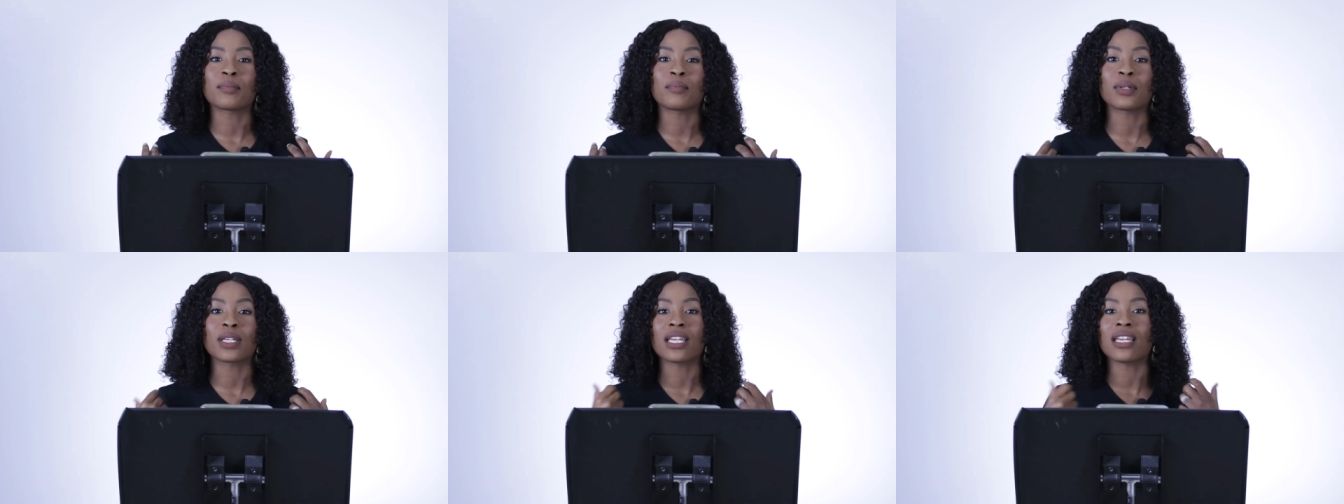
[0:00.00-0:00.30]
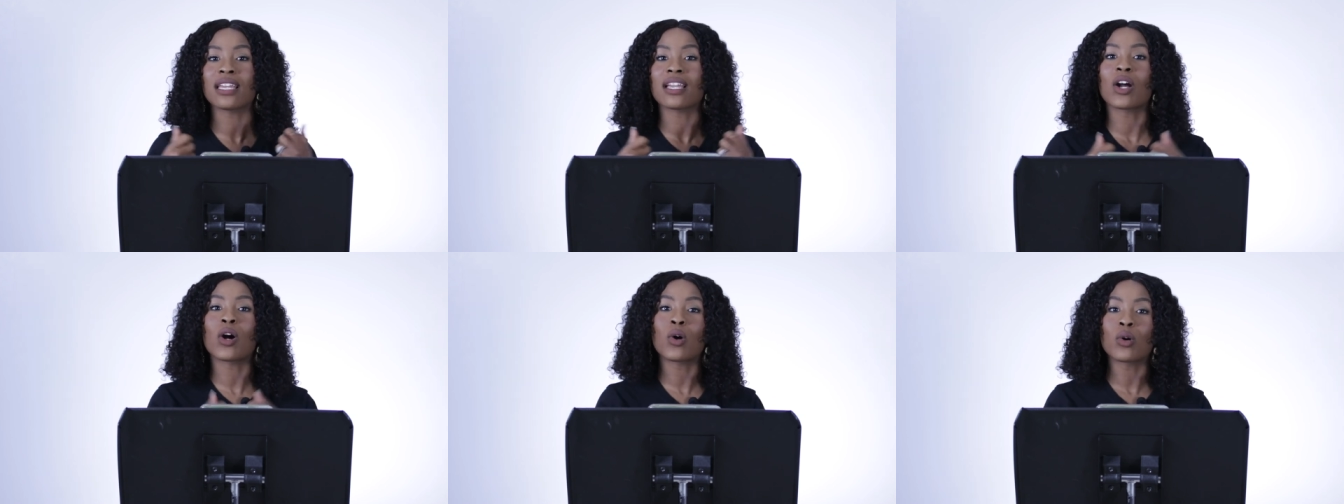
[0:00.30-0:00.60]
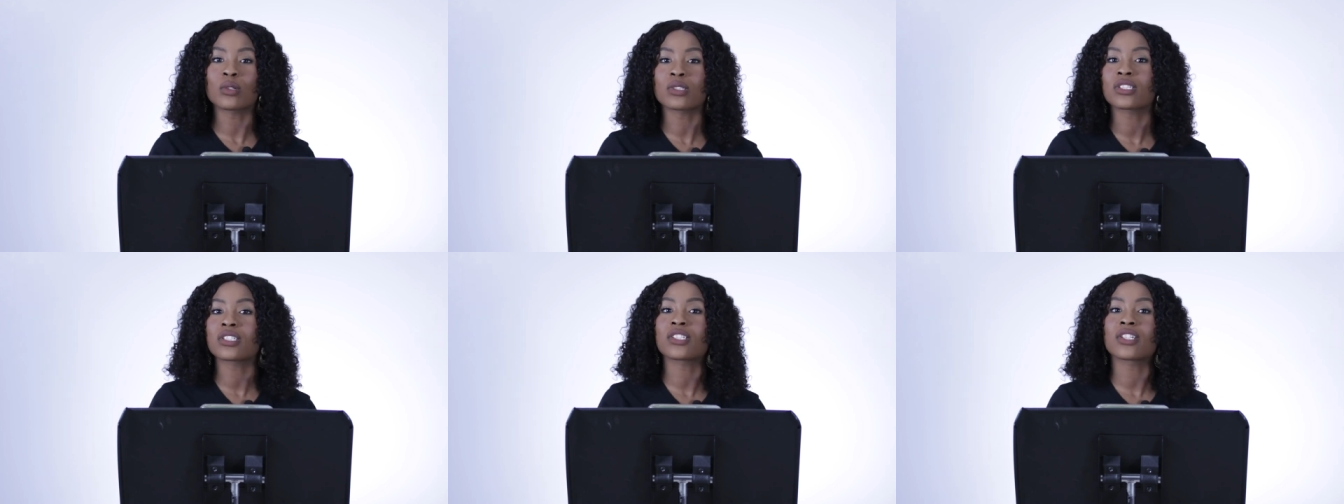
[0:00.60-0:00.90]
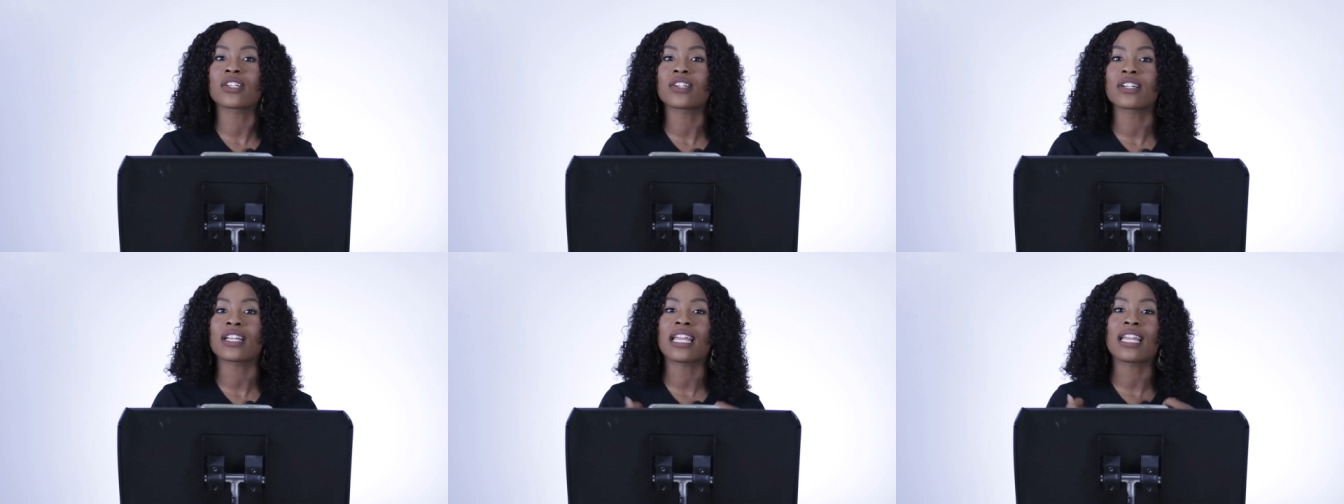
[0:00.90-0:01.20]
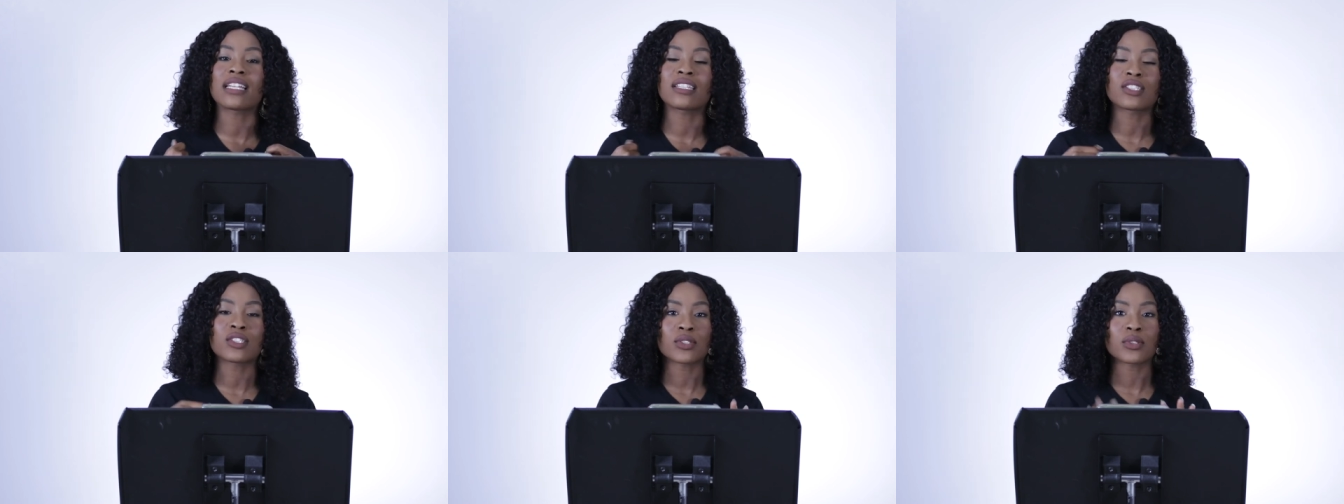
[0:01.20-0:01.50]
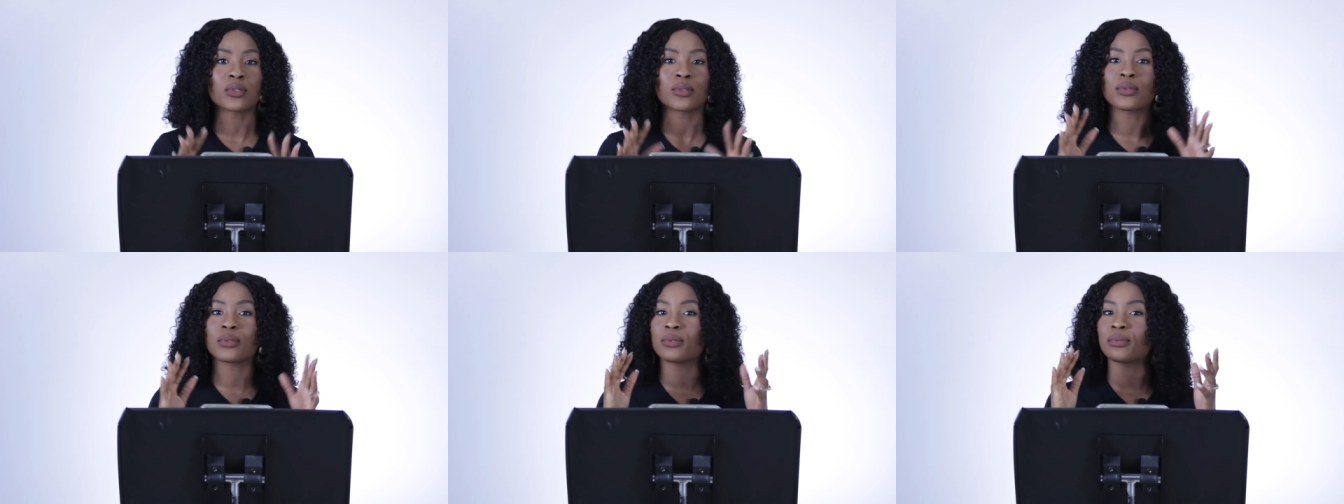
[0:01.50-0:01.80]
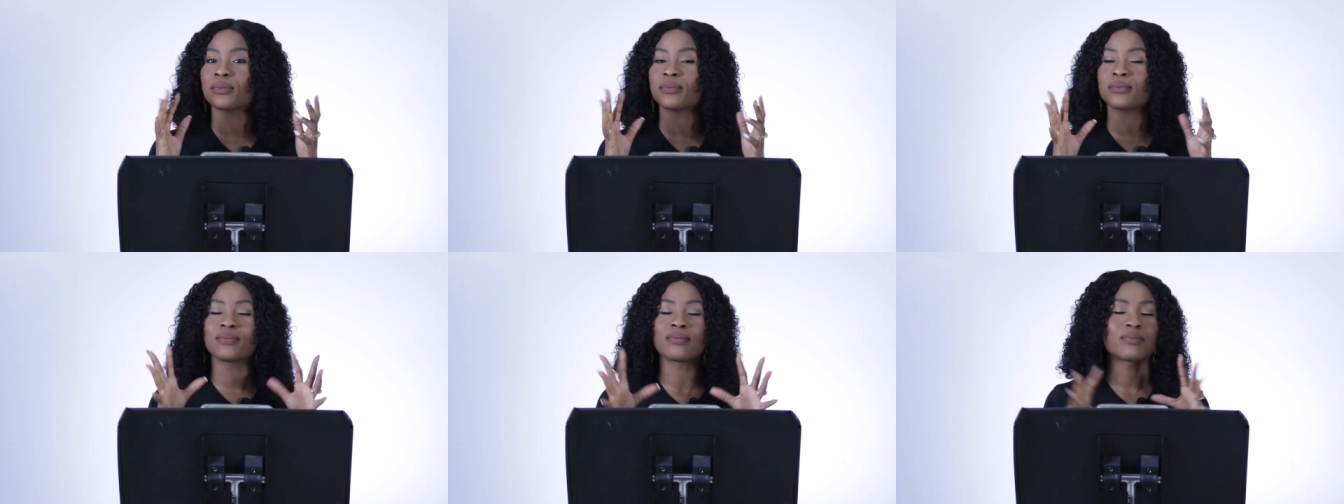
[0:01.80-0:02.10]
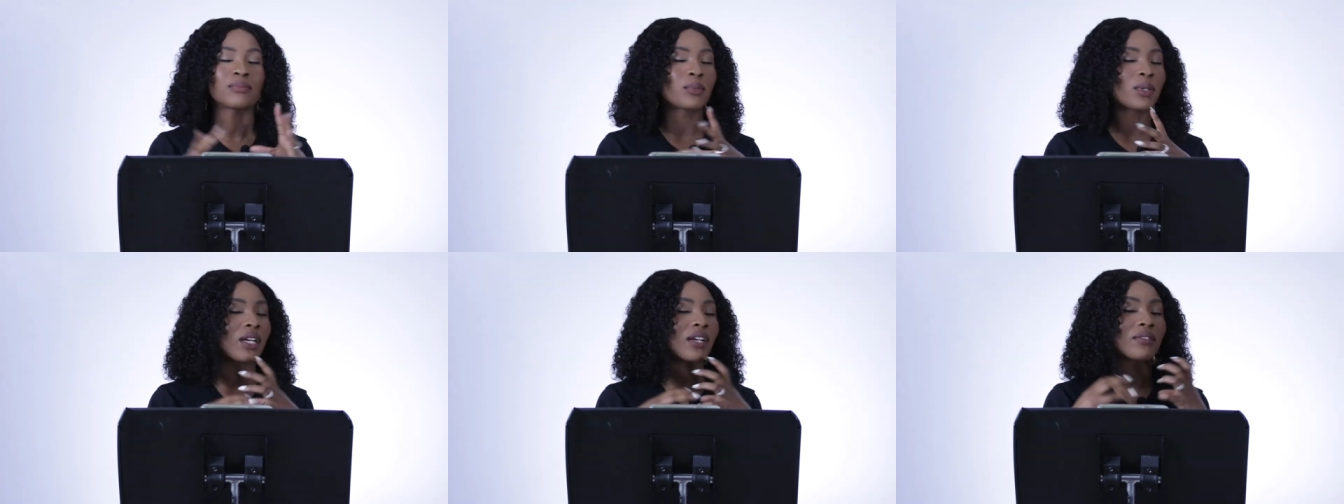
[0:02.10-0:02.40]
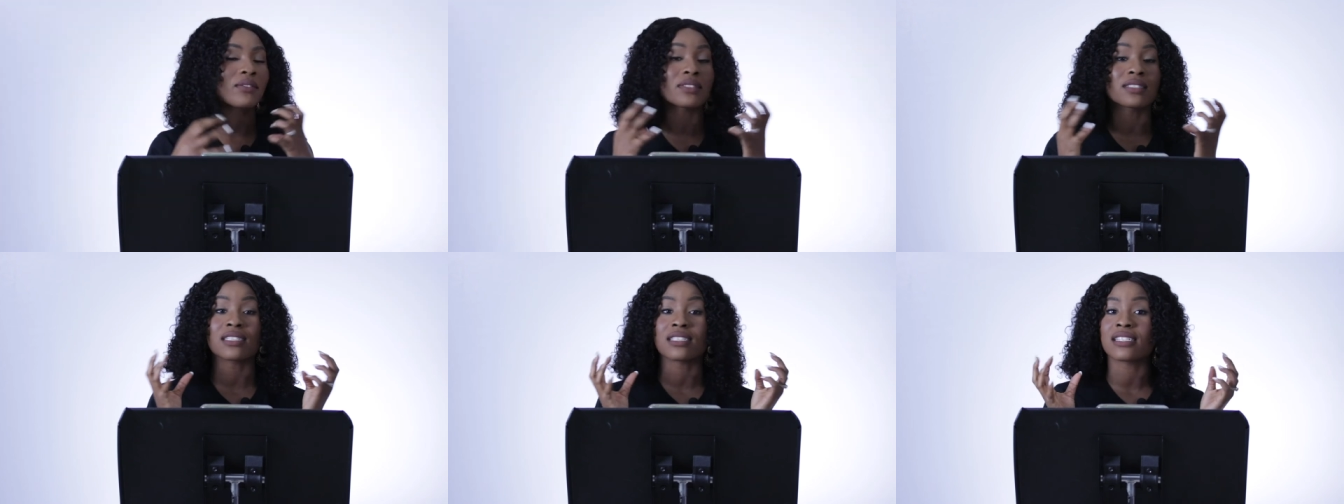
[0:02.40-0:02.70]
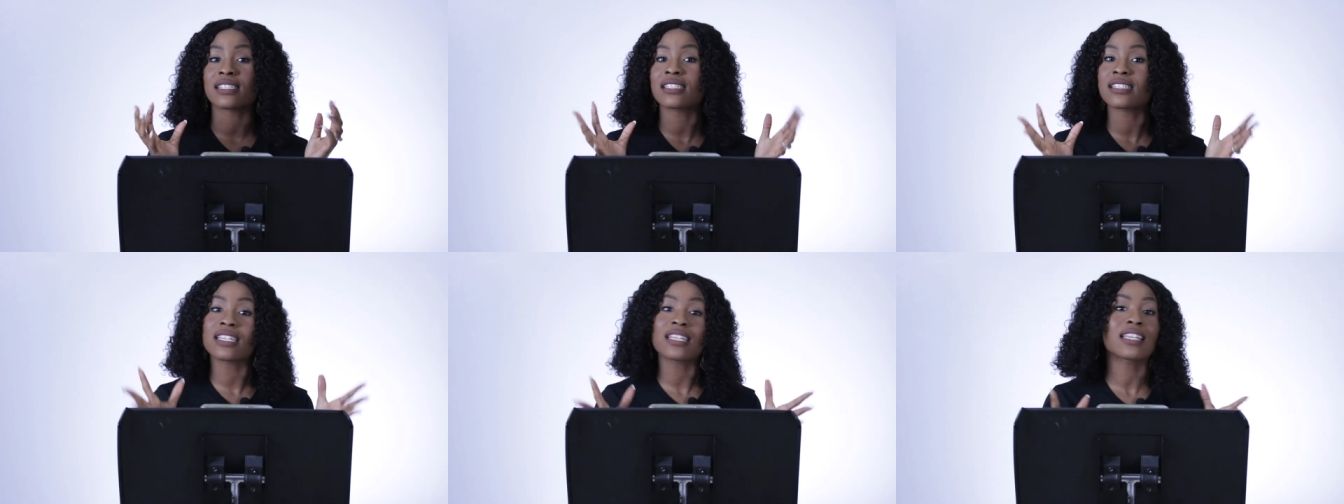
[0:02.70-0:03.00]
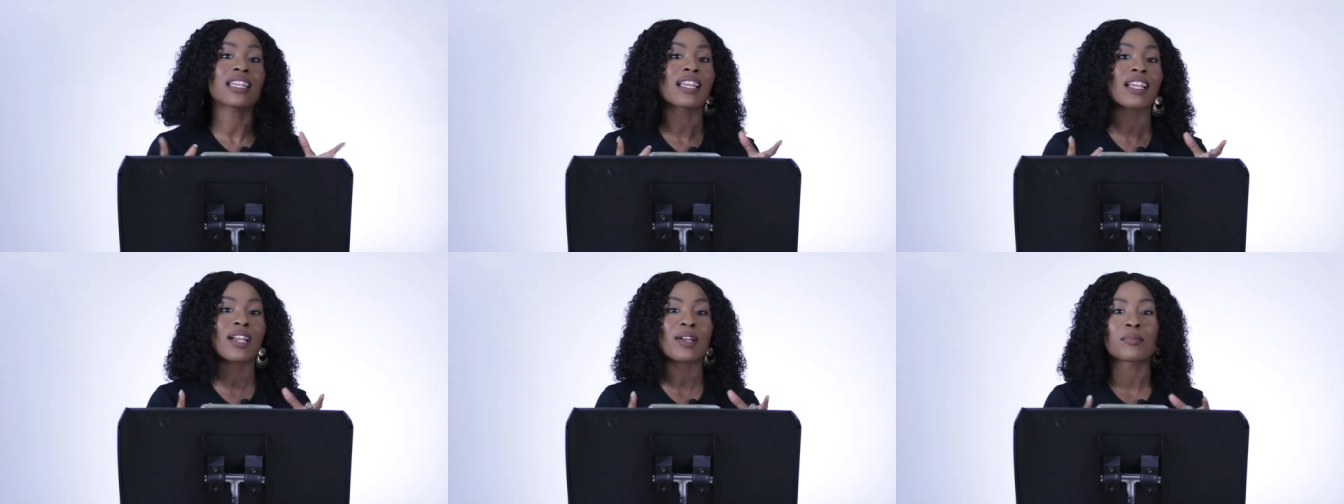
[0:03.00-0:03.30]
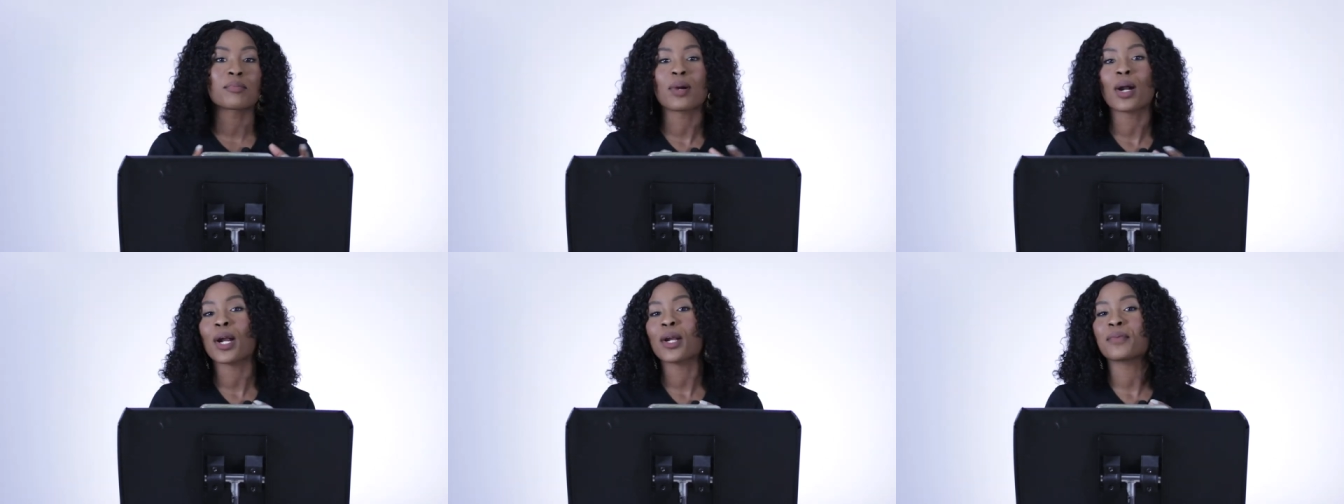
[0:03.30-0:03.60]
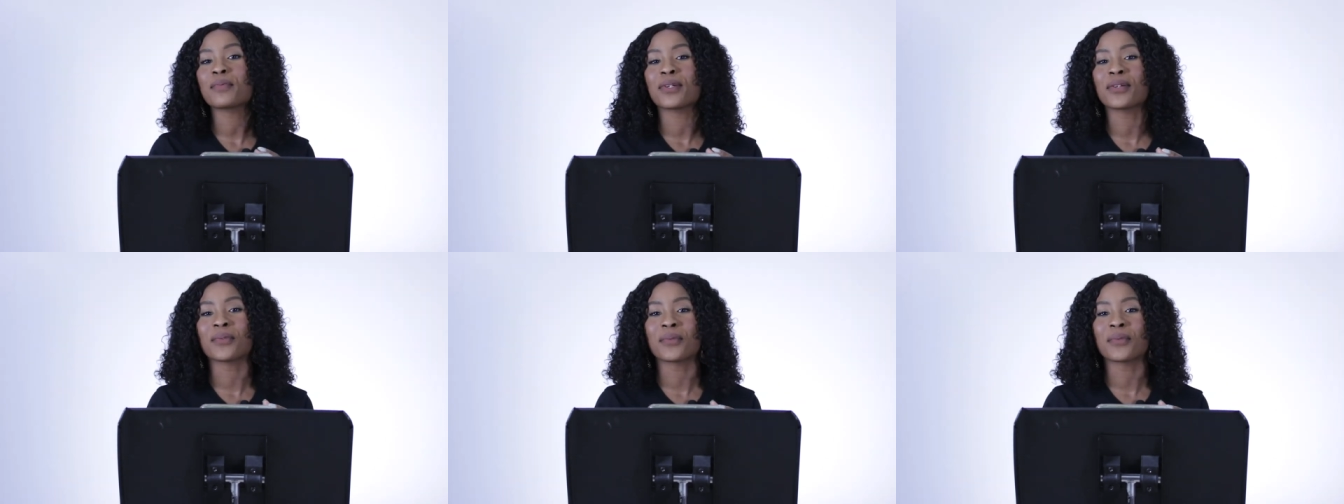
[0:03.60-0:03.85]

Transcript: being holstered into whatever the seating compartment